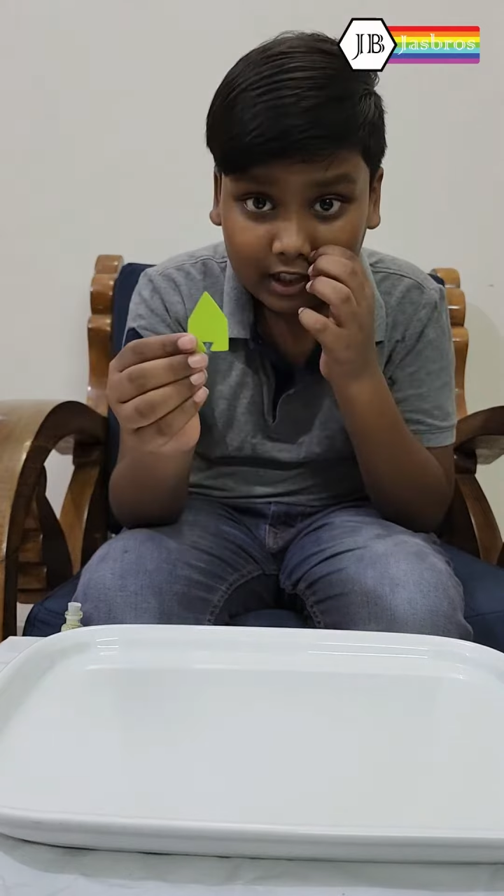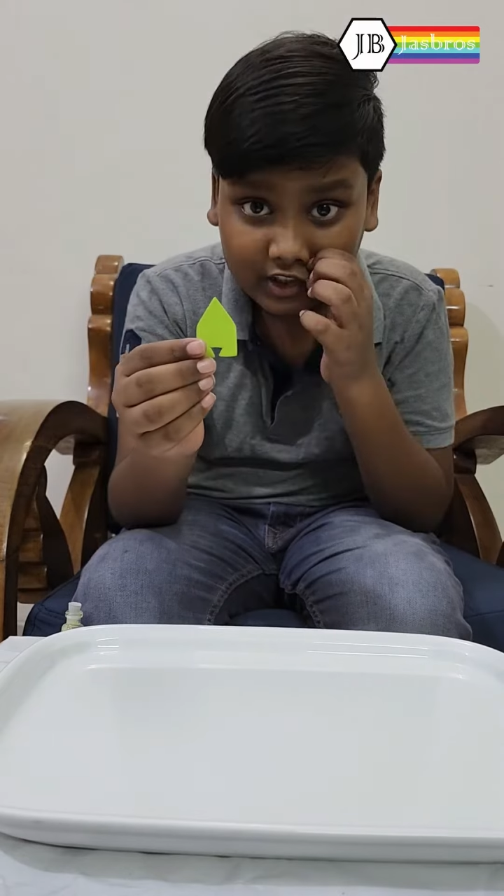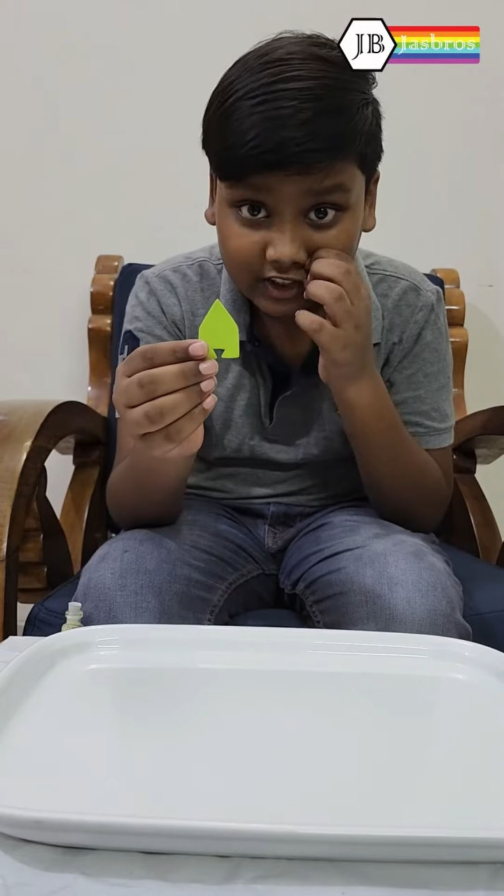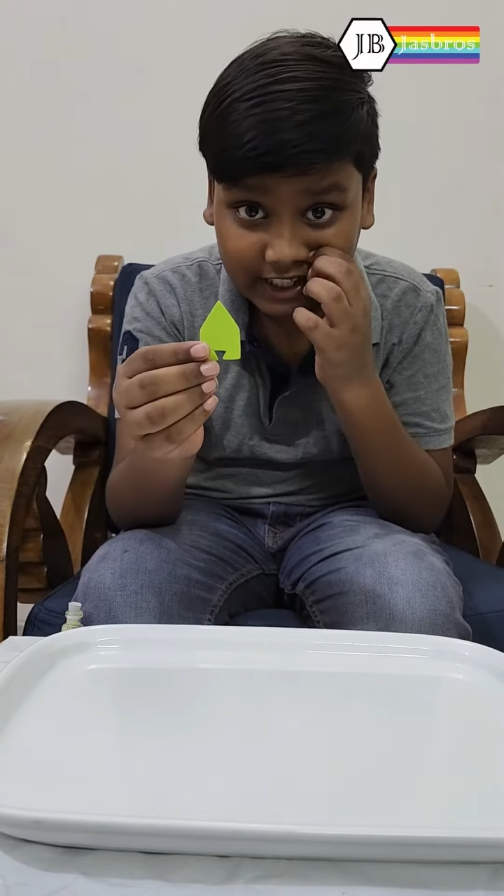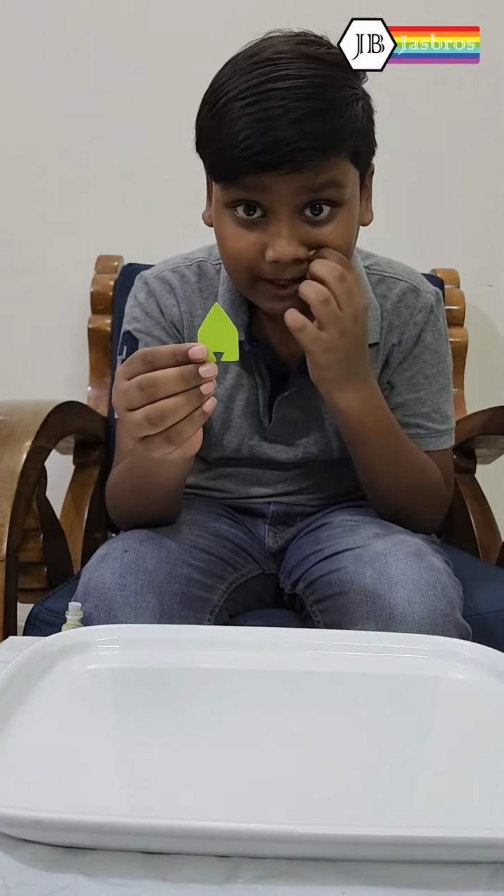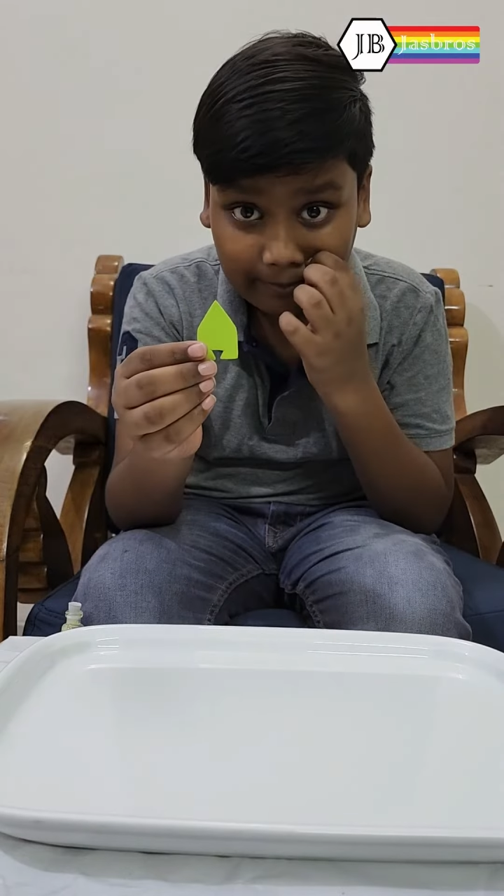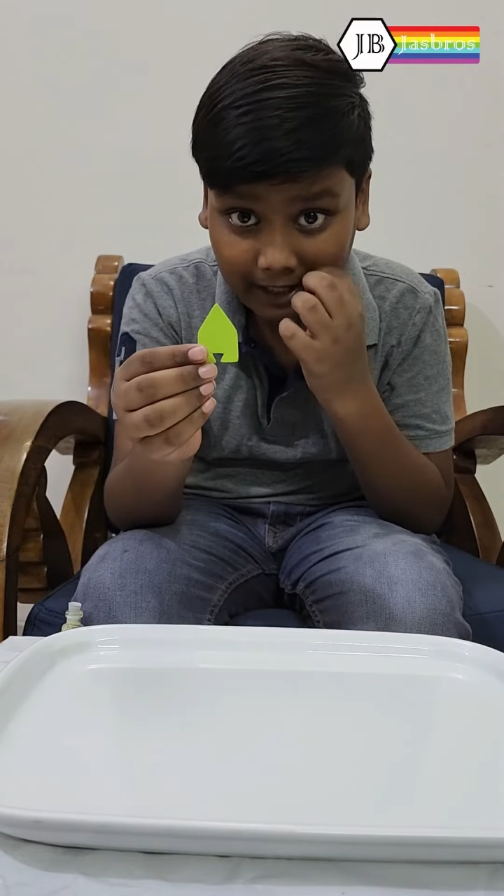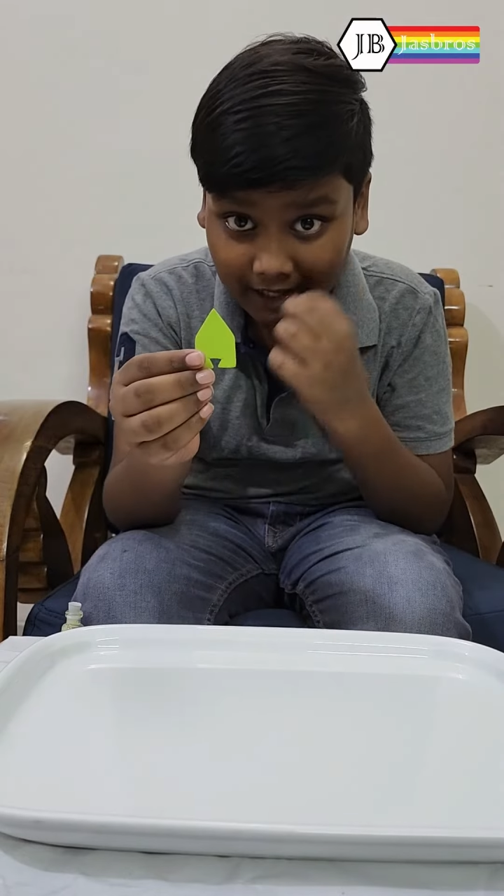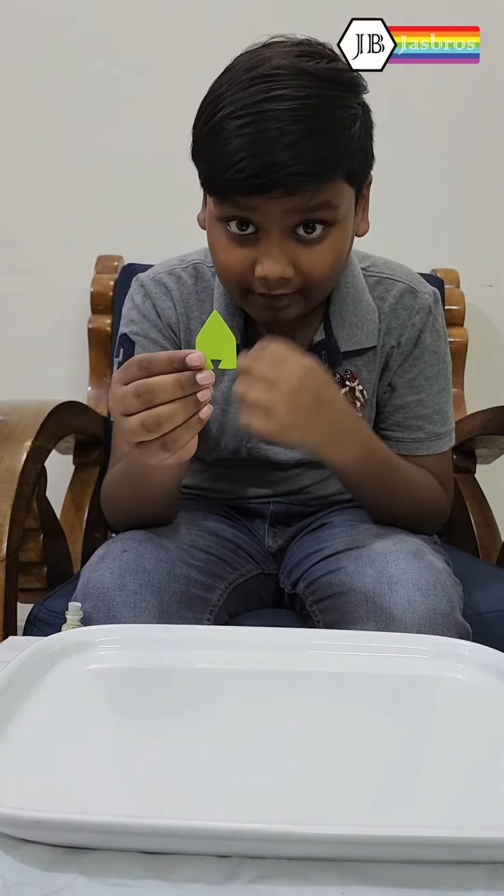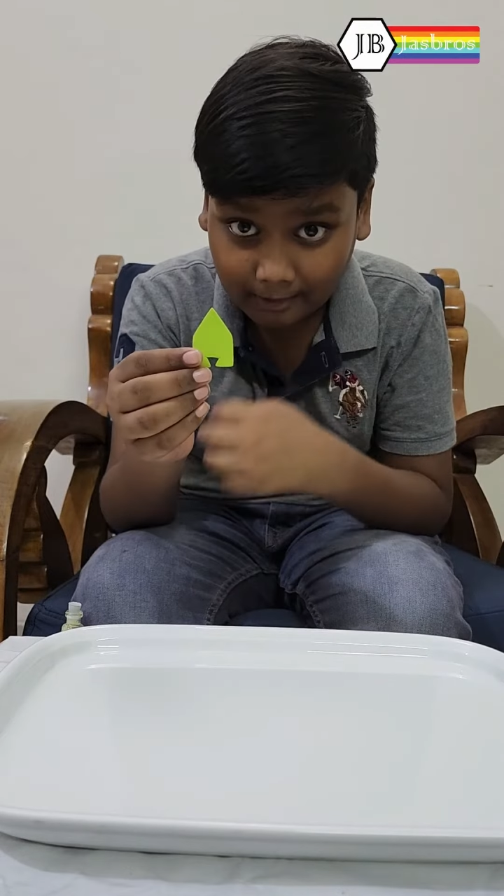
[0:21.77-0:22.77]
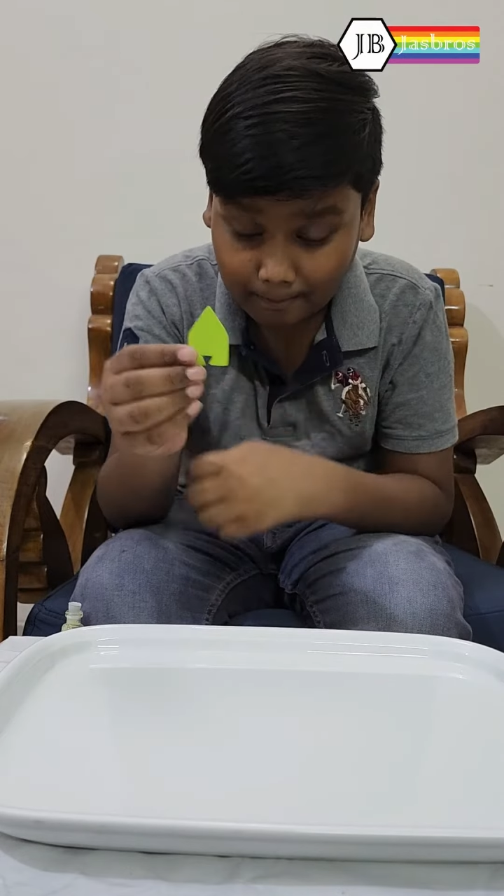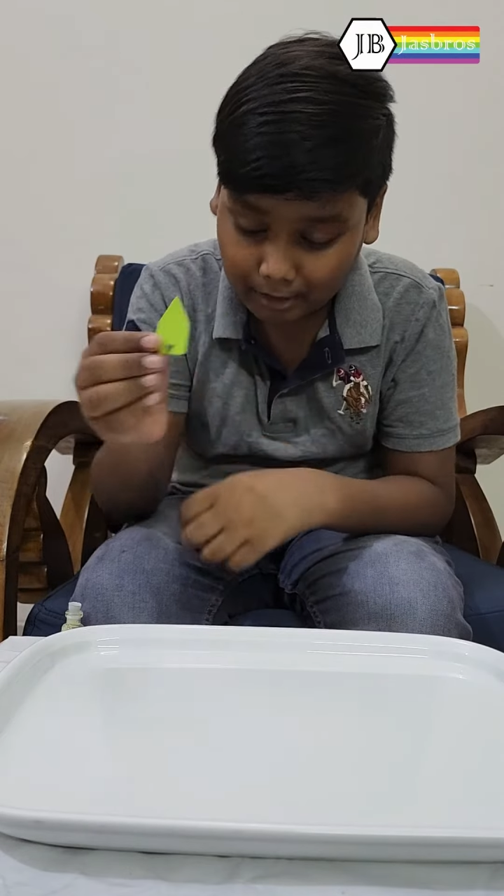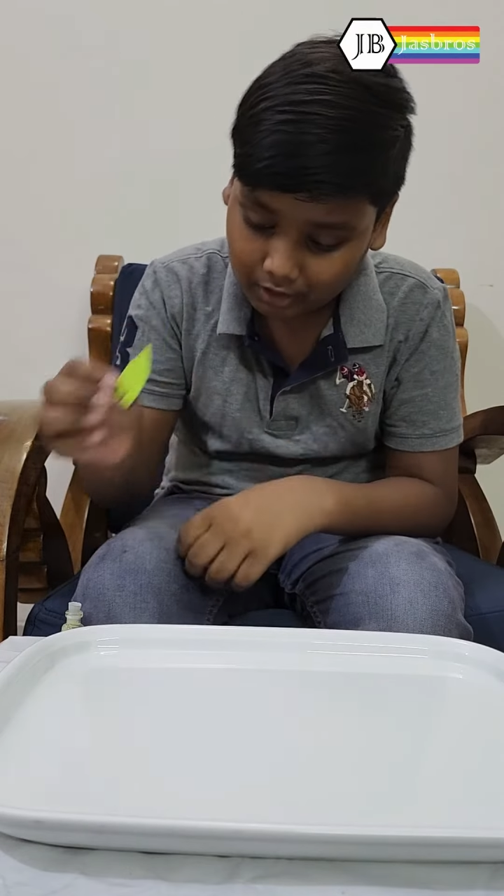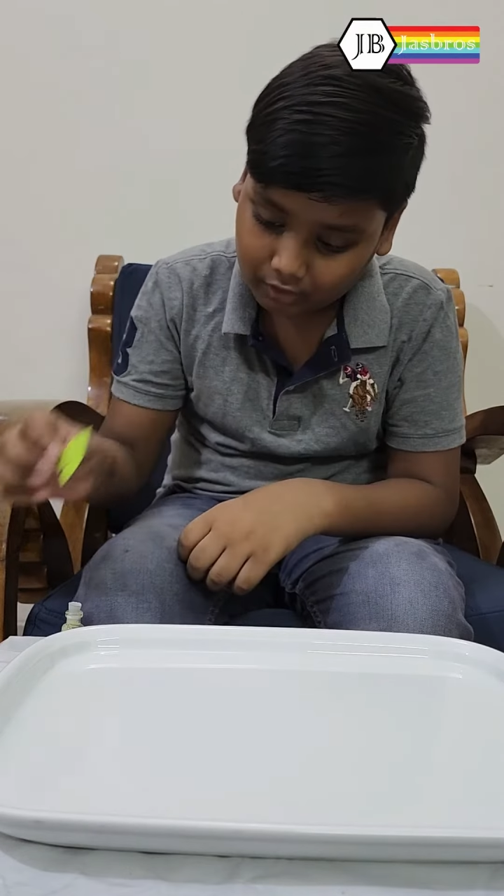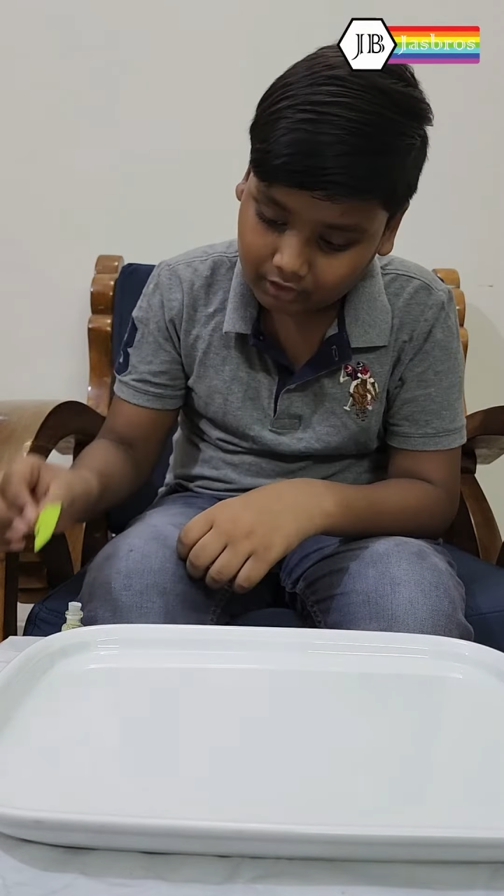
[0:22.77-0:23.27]
shaped as a
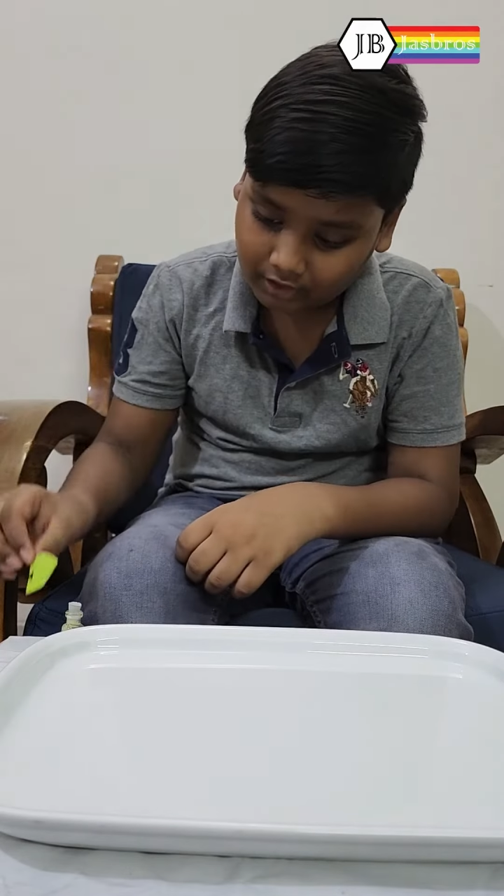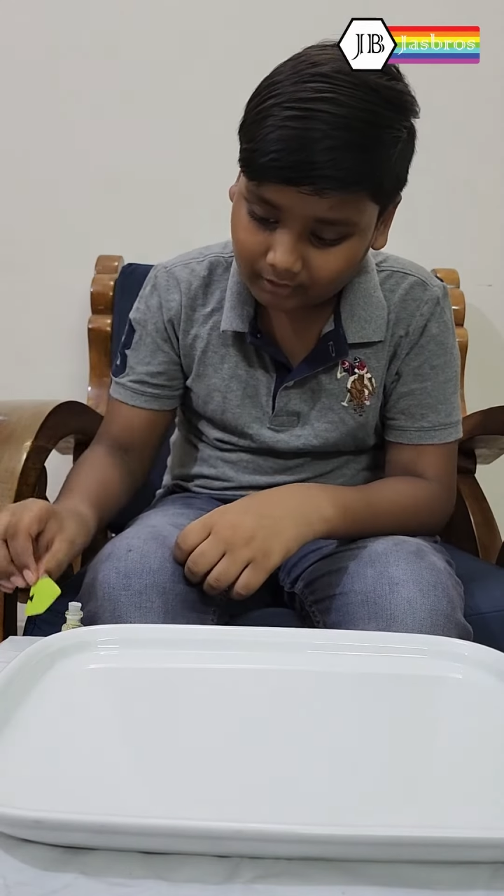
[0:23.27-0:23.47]
boat,